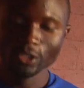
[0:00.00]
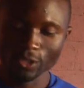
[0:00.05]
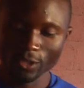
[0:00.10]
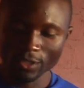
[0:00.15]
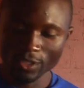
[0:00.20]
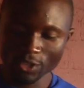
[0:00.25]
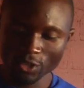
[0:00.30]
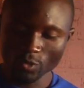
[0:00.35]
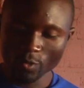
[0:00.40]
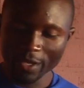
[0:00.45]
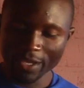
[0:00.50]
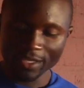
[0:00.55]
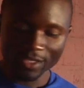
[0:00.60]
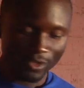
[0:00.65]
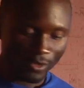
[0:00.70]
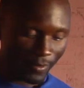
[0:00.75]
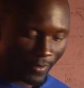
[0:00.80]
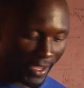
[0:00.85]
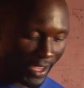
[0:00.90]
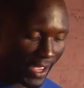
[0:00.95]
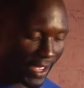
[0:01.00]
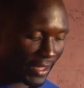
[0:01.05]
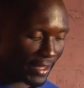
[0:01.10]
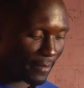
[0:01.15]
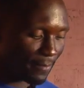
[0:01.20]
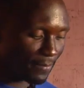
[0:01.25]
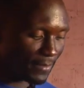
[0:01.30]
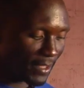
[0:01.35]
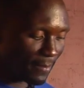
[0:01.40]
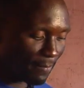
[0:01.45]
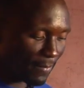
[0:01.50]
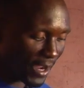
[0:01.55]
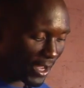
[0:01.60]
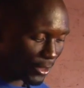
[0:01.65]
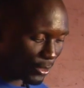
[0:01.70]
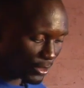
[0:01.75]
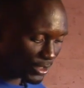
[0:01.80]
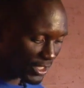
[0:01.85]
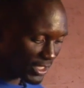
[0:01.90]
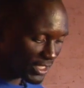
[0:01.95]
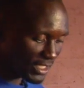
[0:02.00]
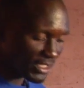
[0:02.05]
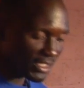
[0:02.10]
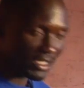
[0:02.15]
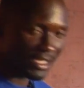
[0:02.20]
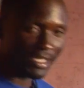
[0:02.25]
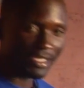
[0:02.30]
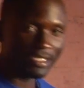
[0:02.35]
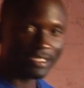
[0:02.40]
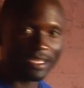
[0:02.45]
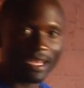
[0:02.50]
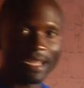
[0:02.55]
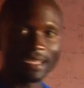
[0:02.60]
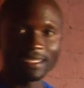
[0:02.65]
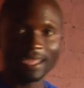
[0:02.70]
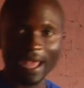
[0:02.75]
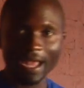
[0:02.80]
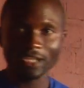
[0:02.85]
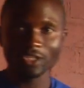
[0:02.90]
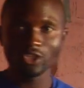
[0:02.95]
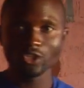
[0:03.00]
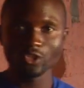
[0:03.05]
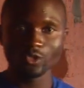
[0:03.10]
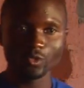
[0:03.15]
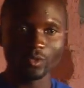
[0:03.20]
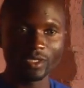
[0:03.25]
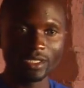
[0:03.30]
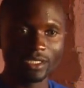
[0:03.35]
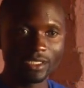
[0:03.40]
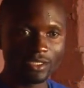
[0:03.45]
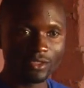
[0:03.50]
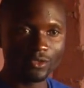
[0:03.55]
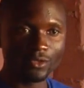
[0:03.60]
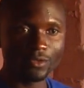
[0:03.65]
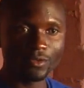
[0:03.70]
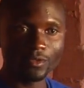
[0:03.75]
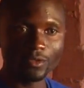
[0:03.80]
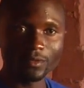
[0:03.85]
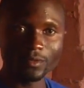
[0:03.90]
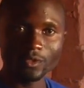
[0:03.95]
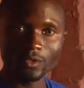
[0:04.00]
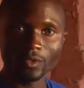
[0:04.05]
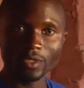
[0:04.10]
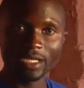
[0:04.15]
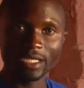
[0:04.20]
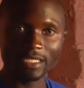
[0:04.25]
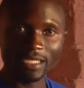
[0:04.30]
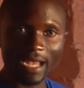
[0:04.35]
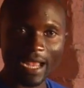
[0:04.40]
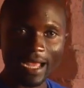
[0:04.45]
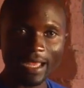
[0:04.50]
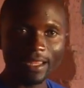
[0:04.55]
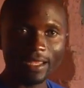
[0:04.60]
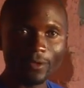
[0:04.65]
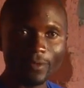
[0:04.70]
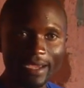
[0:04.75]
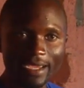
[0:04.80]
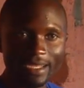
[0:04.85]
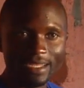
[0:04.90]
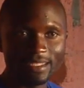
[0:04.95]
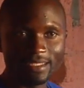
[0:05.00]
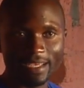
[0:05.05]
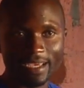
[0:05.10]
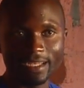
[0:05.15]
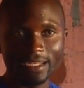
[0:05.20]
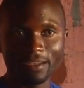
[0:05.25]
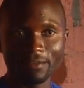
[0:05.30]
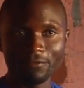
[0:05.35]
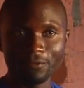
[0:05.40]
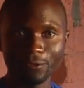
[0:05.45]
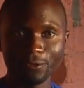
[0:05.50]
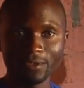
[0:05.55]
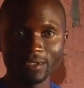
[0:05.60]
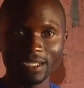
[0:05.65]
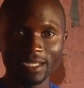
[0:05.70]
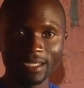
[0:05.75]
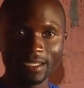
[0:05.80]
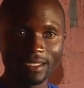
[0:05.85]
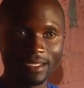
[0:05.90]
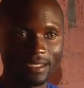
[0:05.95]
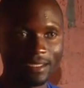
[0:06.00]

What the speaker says: So this way is where the pathogens gets attached to it to each other right inside the filter.